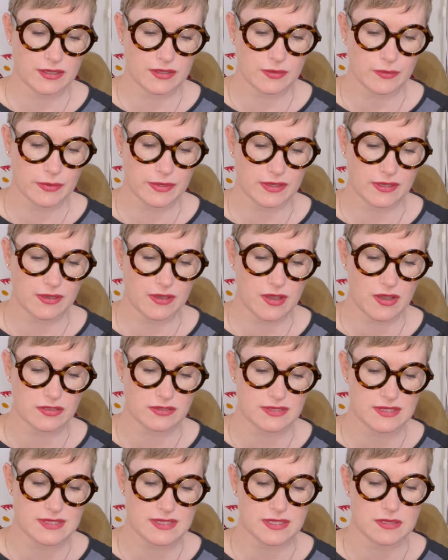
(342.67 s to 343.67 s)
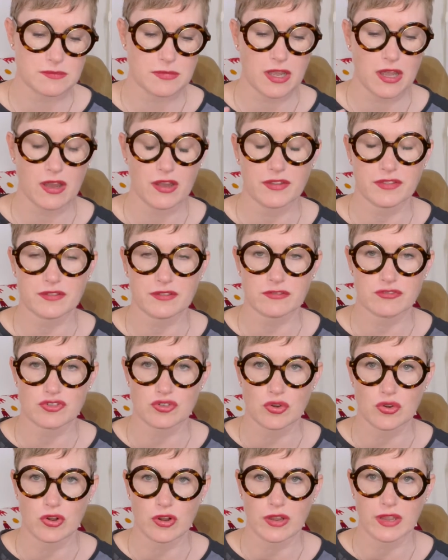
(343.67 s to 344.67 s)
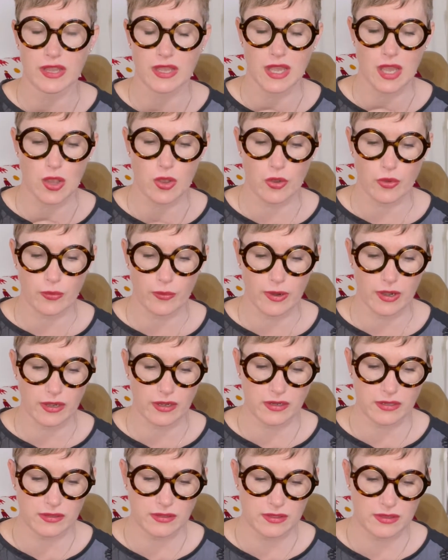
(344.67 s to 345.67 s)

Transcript: with cult cinema author Troy Howarth.